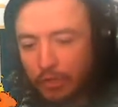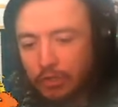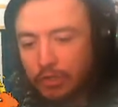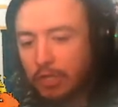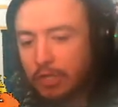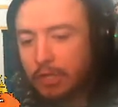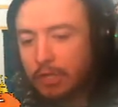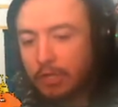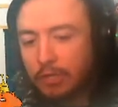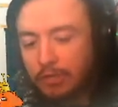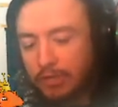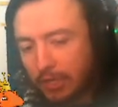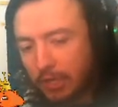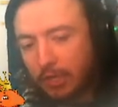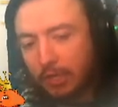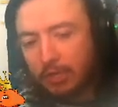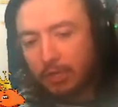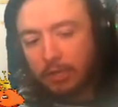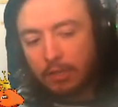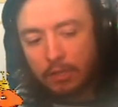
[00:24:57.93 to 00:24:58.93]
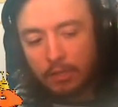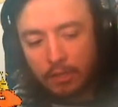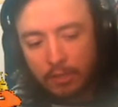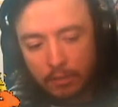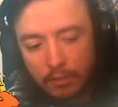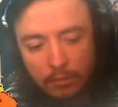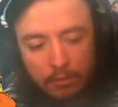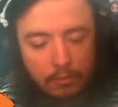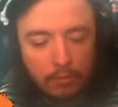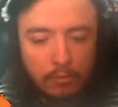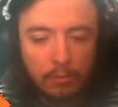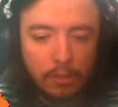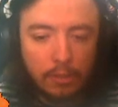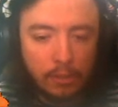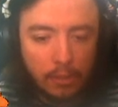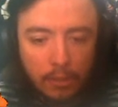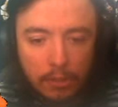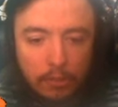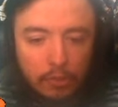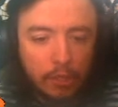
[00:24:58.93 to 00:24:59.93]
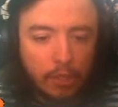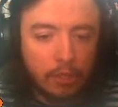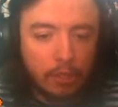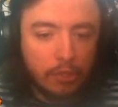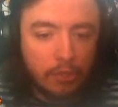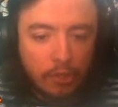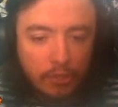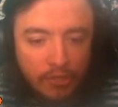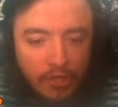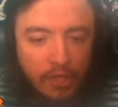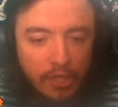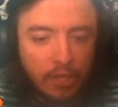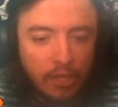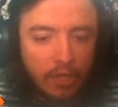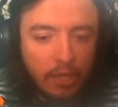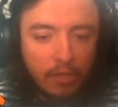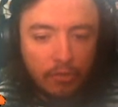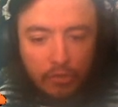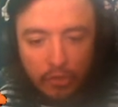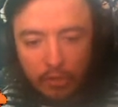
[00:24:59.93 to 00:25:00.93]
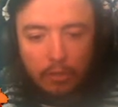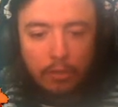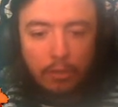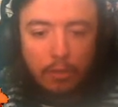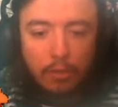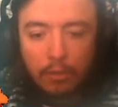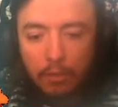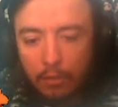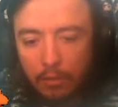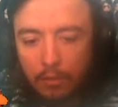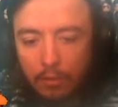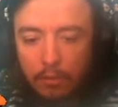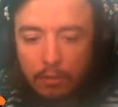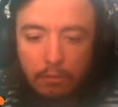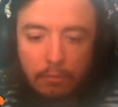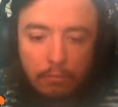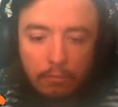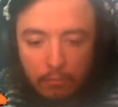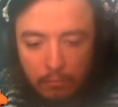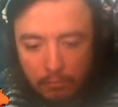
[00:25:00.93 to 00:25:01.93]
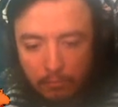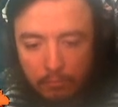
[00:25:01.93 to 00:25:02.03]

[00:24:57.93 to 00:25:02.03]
Da da da. Da da da da.